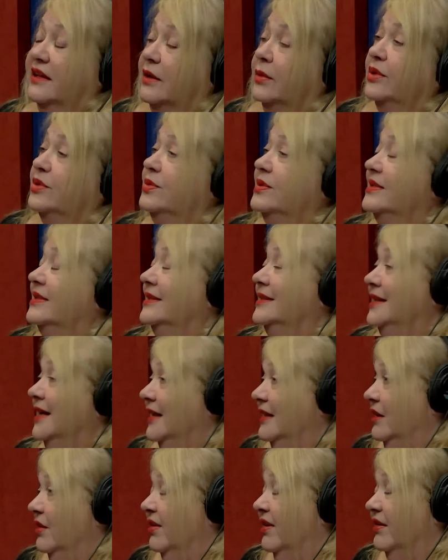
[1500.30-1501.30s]
which was the
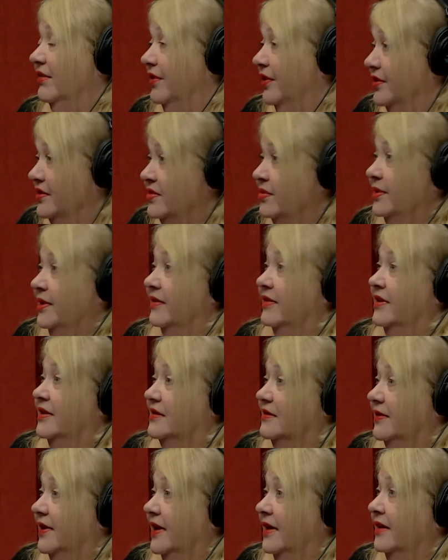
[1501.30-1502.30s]
10 year anniversary of
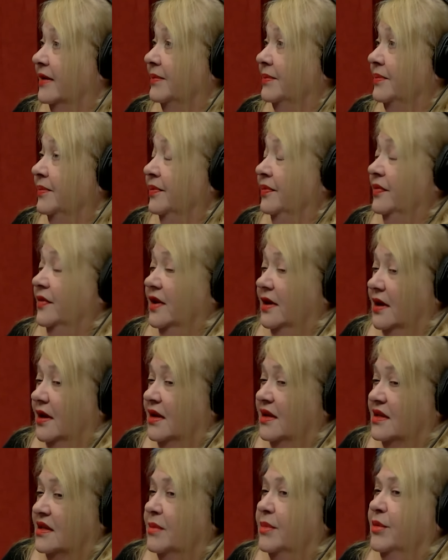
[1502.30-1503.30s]
this event.
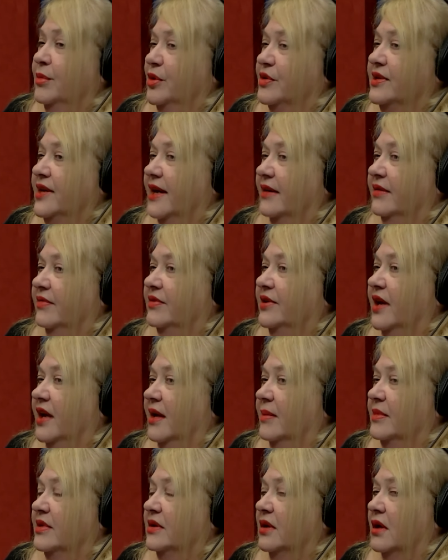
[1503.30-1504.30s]
Some of the most active
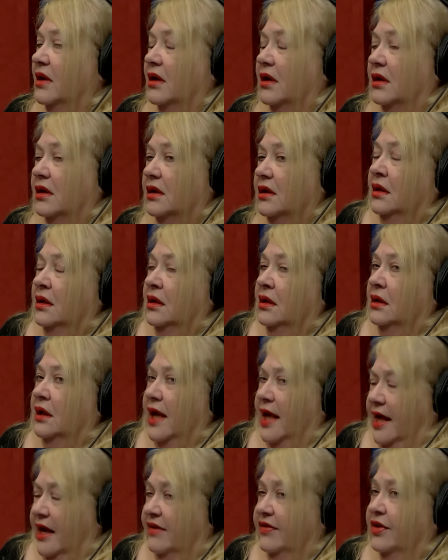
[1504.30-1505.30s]
times are
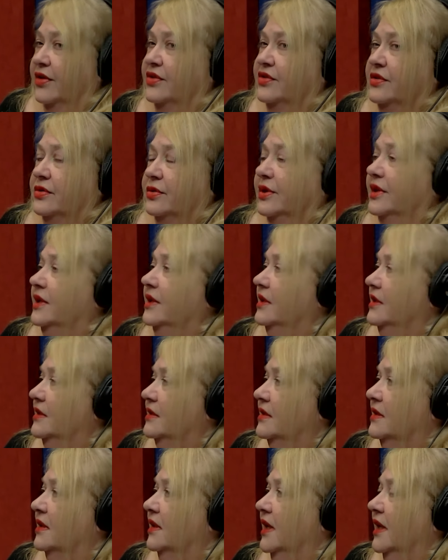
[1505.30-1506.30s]

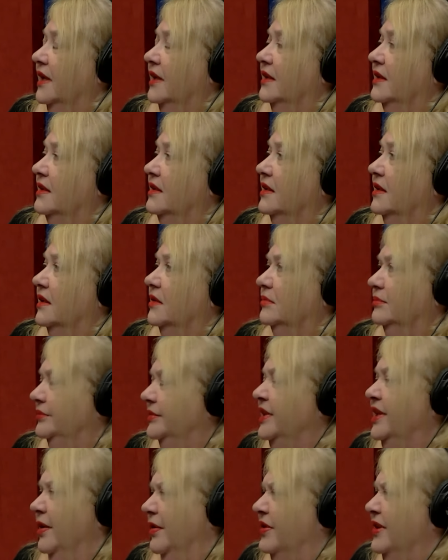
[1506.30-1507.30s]
anniversaries and um,
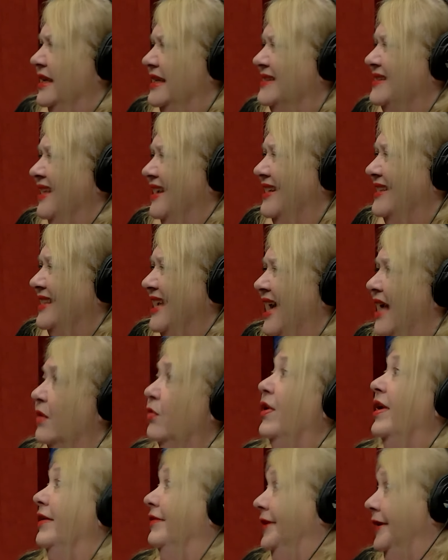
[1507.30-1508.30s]
you know things like that
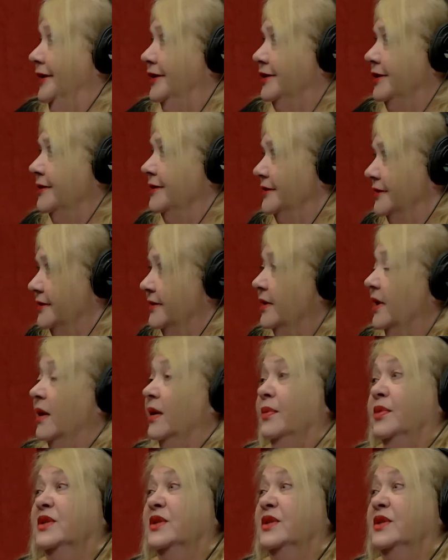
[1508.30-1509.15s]
renovations oh yeah